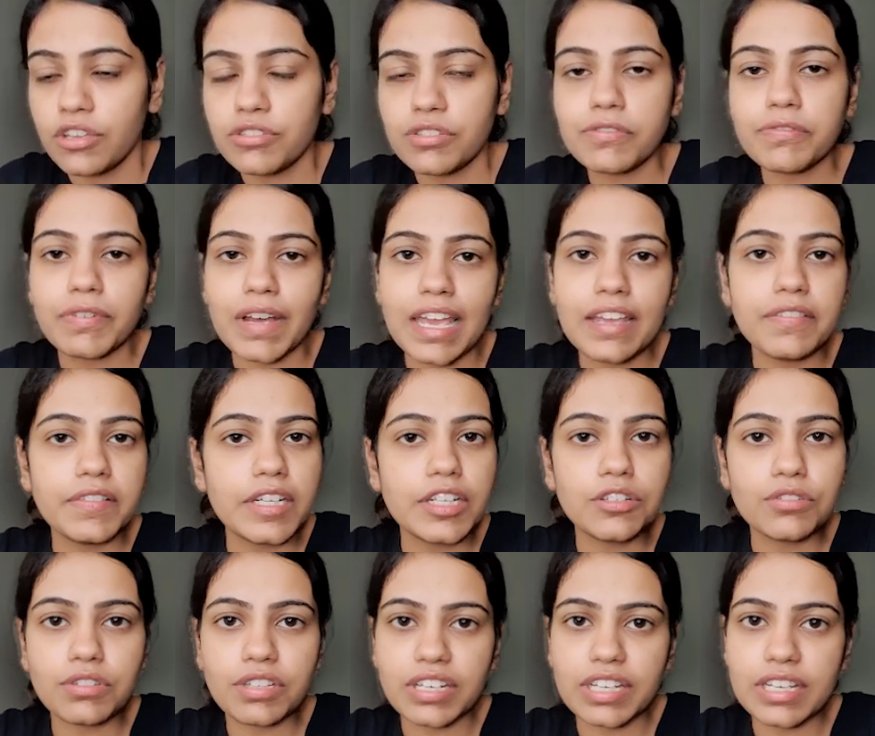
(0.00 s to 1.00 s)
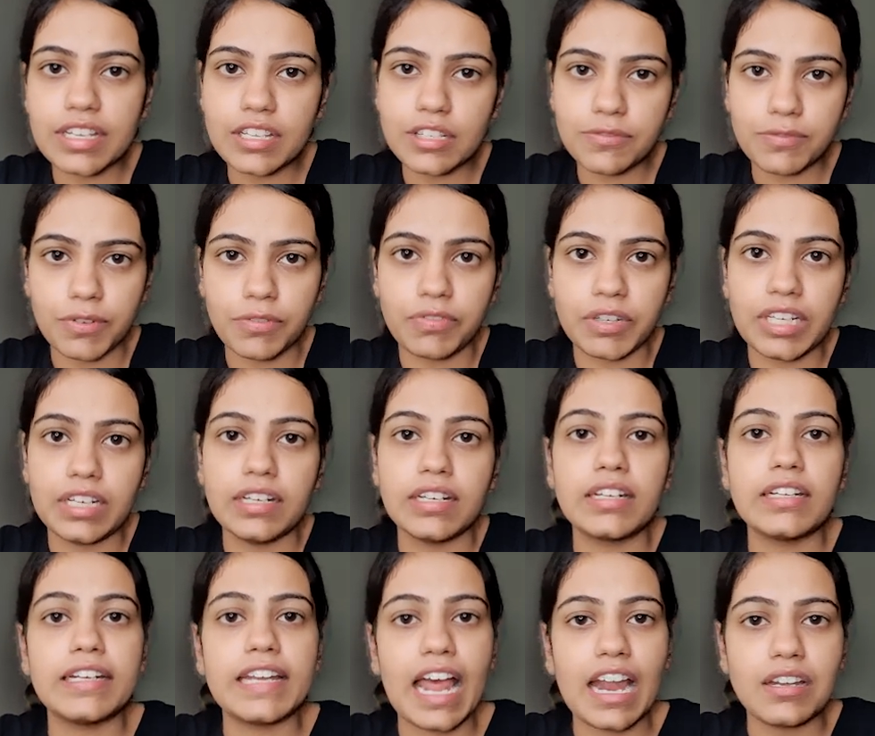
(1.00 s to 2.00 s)
So 5 into 3 is 15.
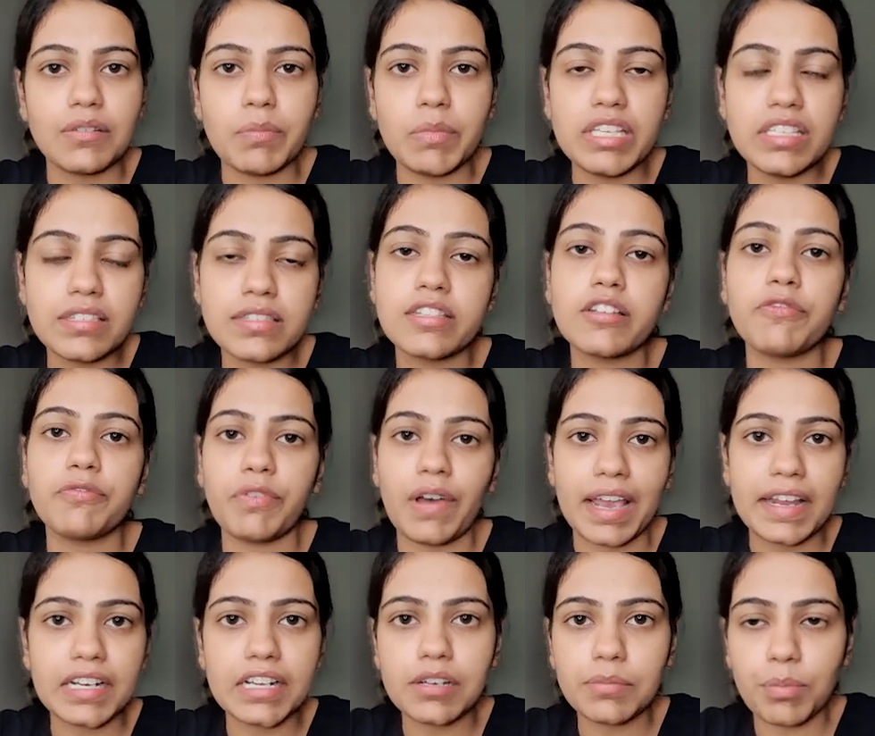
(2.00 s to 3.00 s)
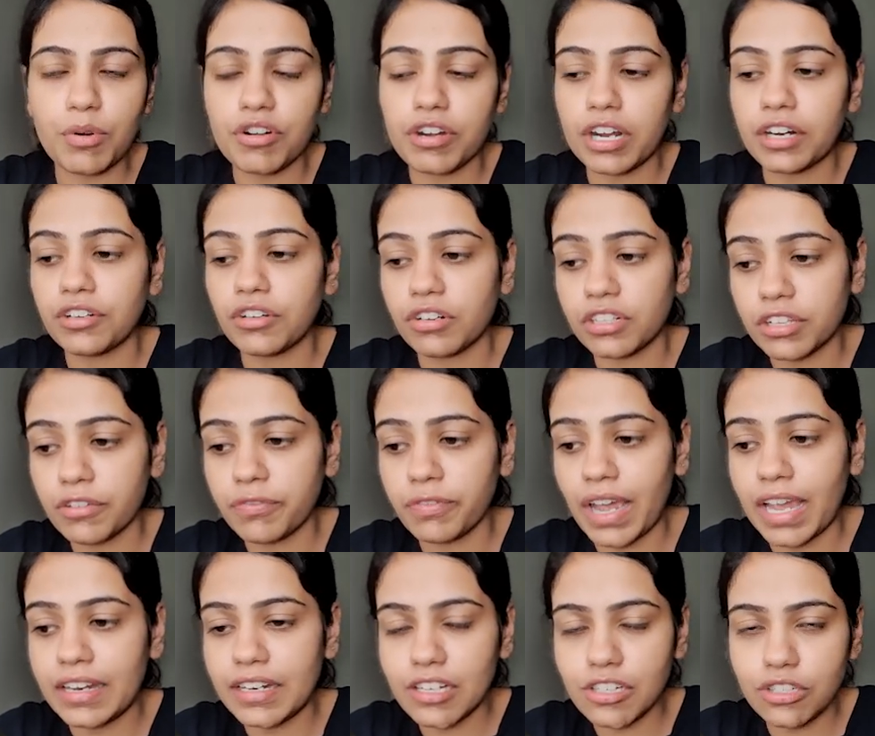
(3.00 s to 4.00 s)
That means the final product or the
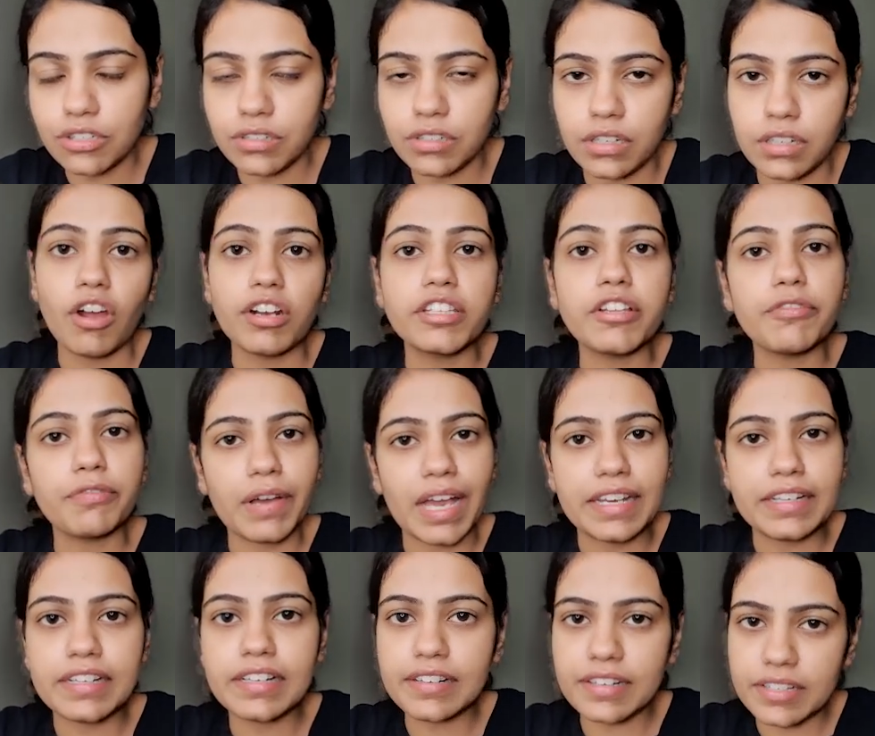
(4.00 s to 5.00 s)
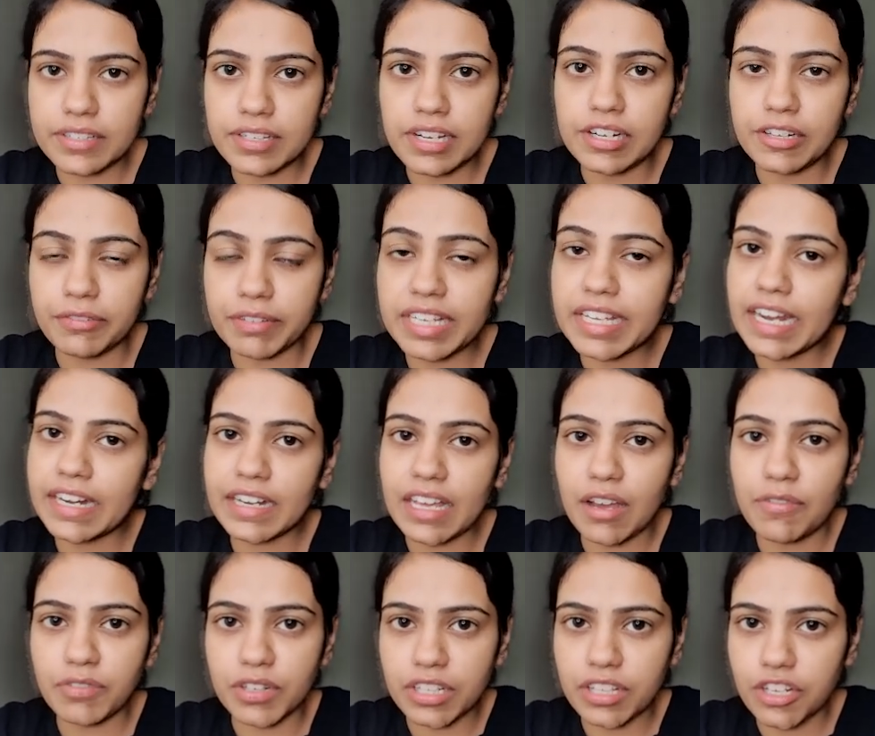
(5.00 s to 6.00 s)
final result we get
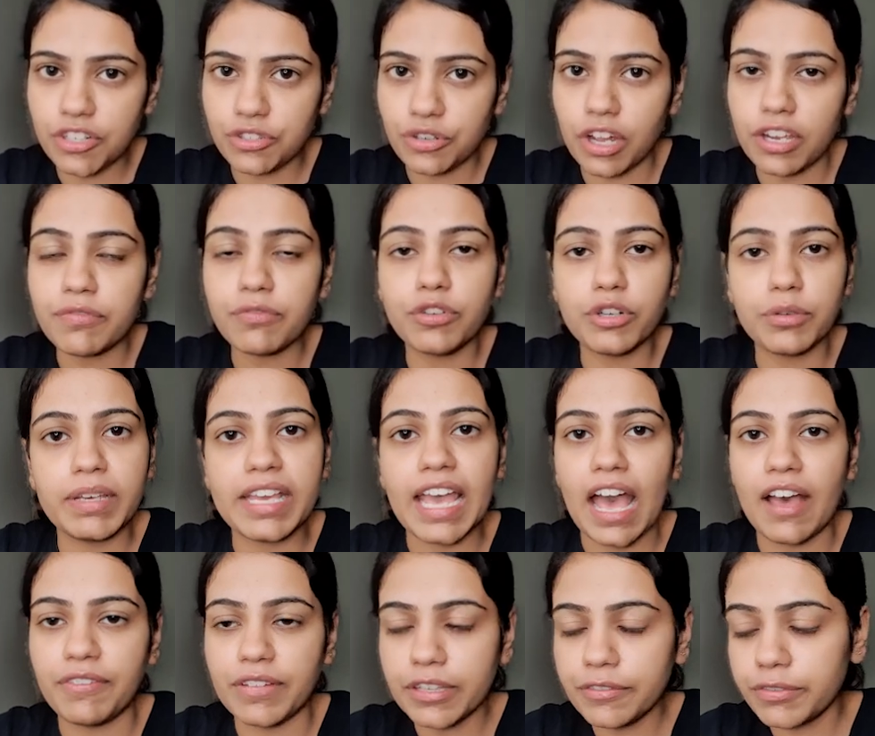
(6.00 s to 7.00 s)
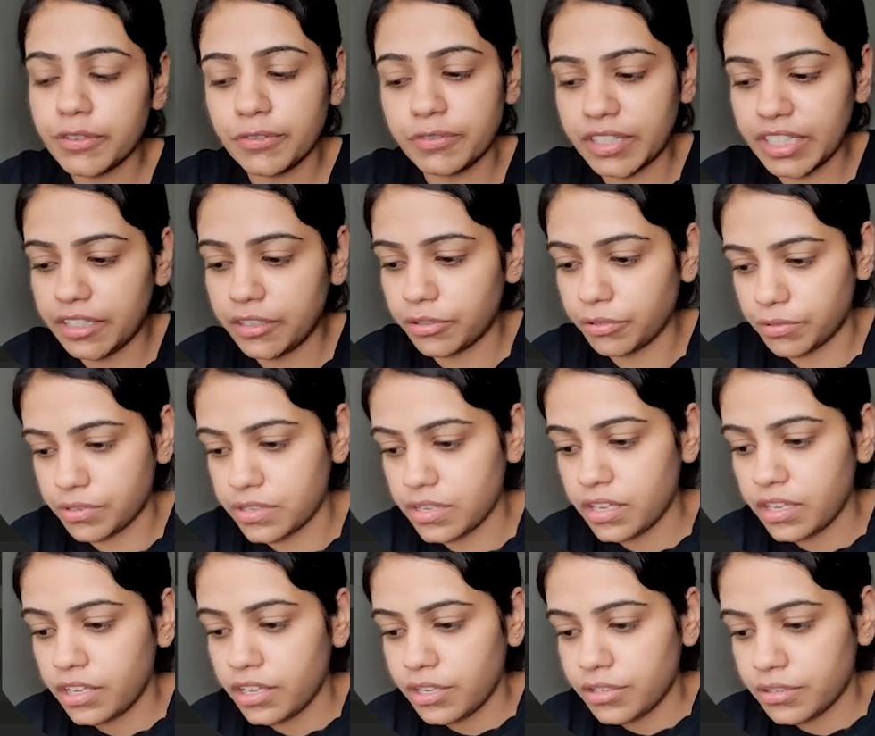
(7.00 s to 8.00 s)
after the join be having 15 rows.
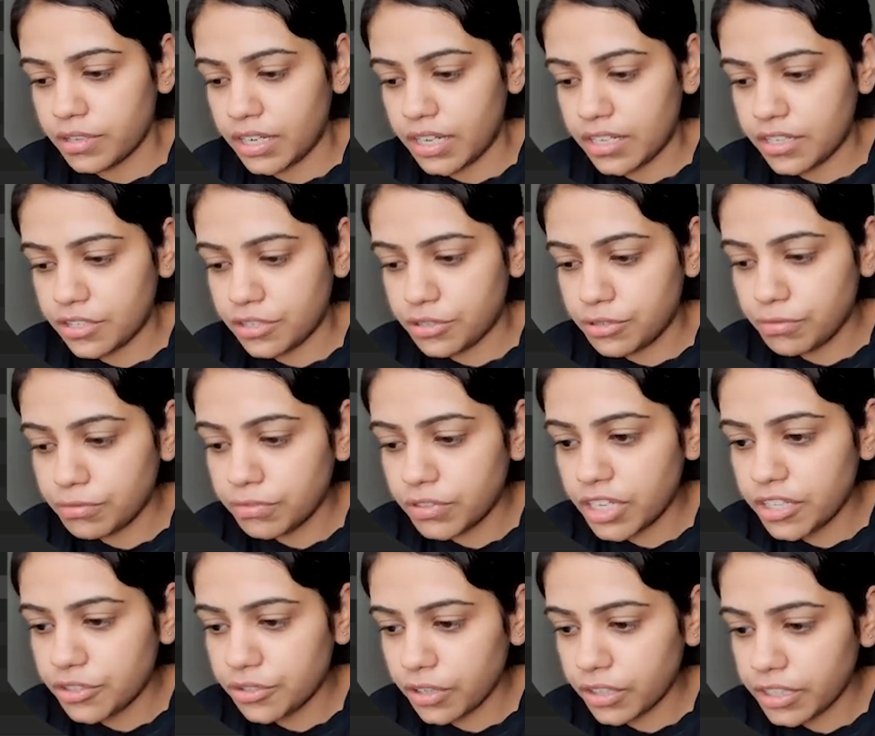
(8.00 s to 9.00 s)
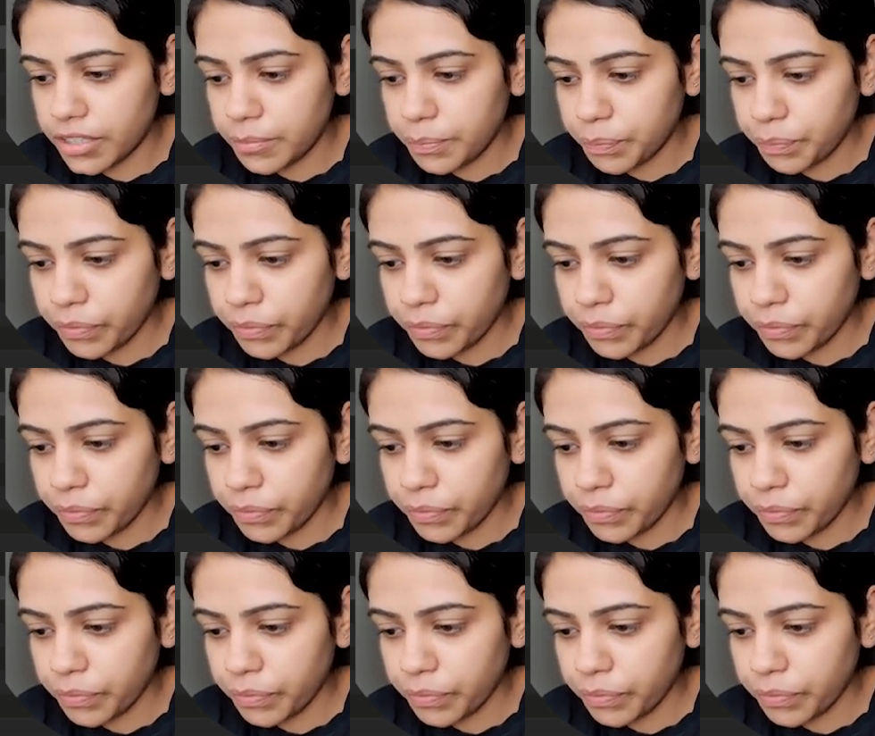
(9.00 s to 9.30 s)
So let's do the join.